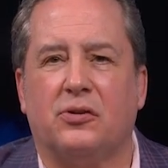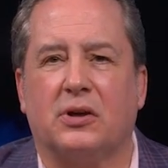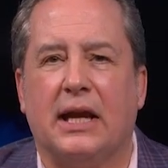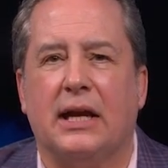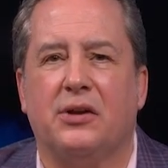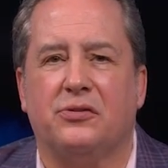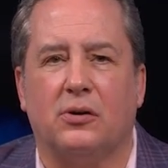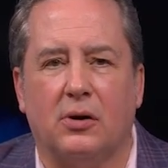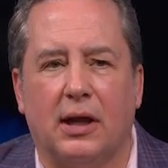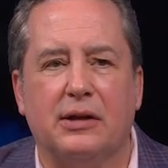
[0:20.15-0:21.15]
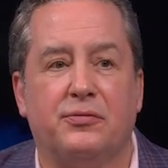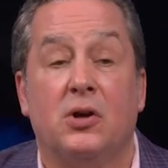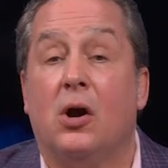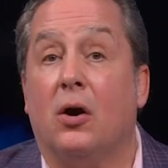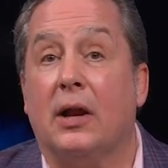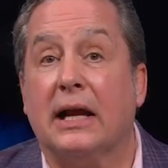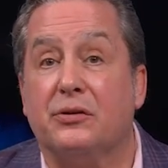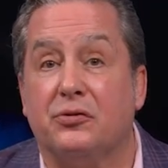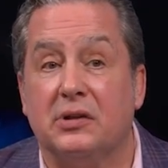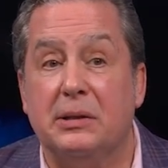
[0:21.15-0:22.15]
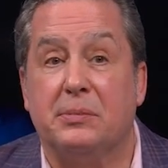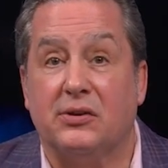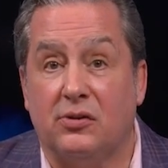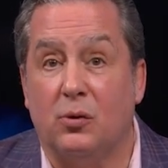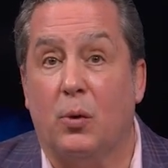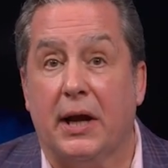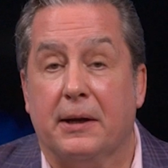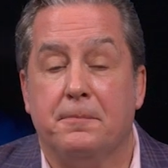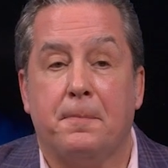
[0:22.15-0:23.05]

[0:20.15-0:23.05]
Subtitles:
our chaos in our life, our lack of sleep gets in the way.